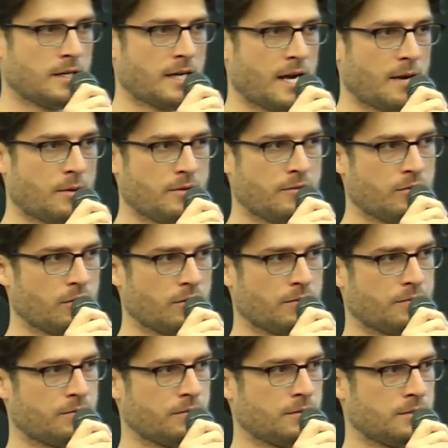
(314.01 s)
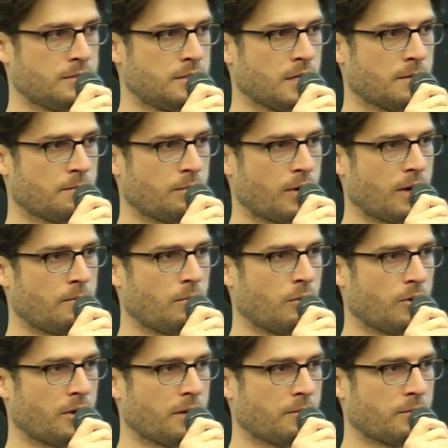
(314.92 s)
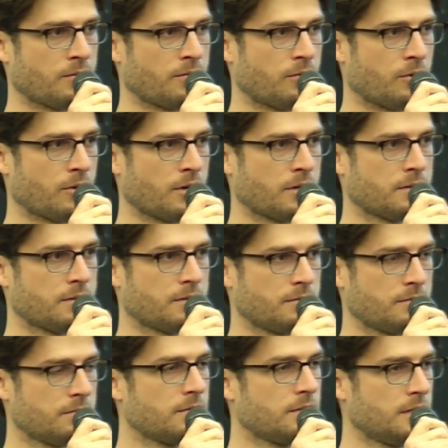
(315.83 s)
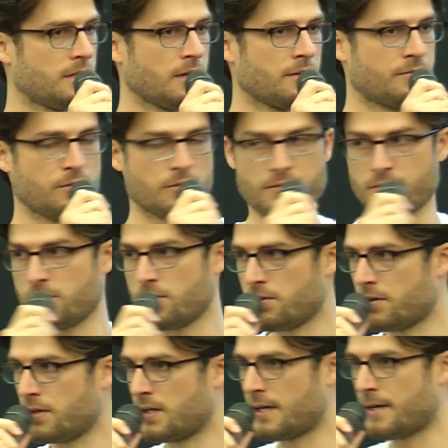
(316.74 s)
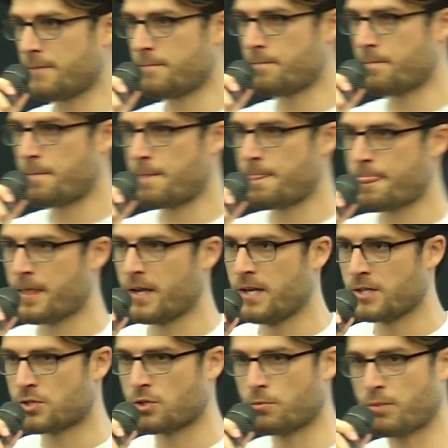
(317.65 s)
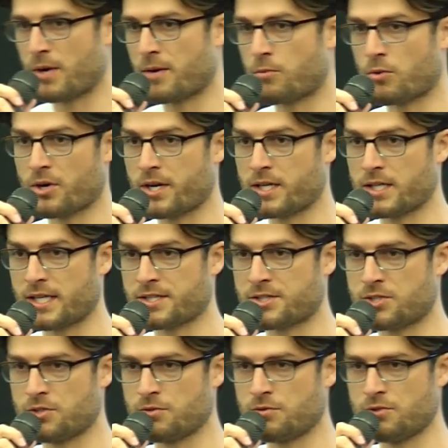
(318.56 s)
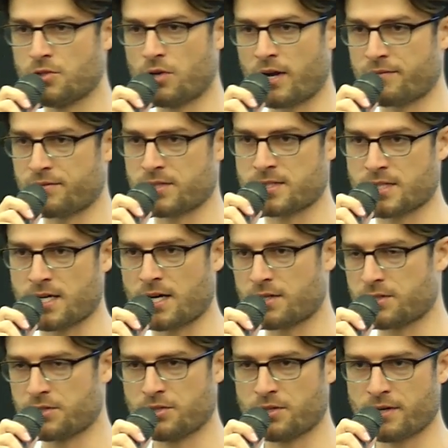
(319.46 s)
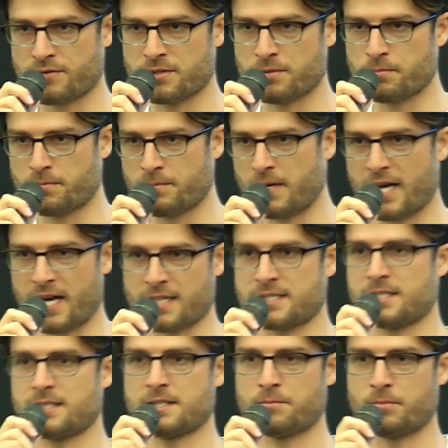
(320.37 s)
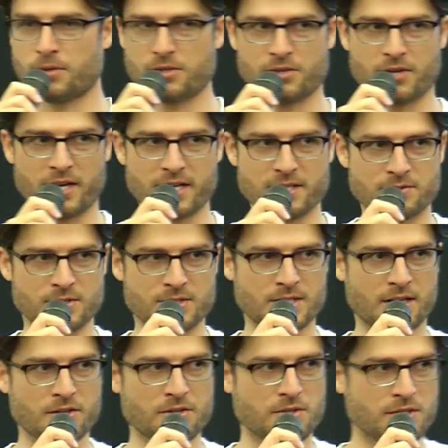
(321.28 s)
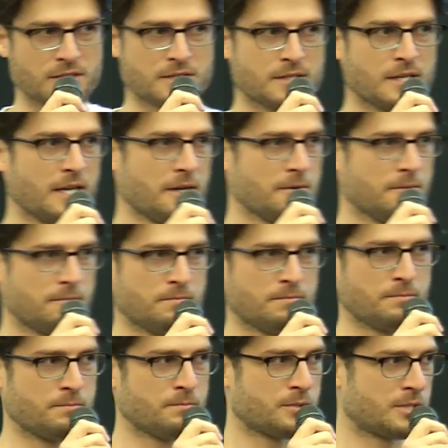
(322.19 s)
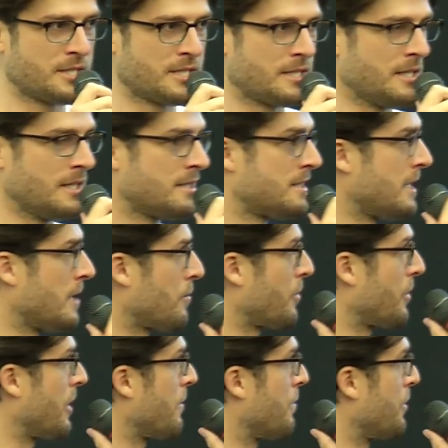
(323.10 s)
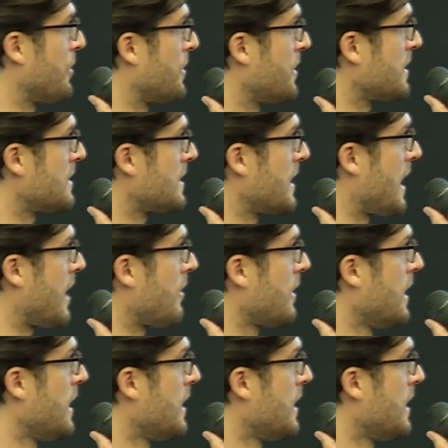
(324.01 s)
How many of you have done breadboarding before? A few of you? Yeah? So breadboarding lets you, you don't have to solder, you don't have to accidentally burn your hands with solder, you can just temporarily put things in out.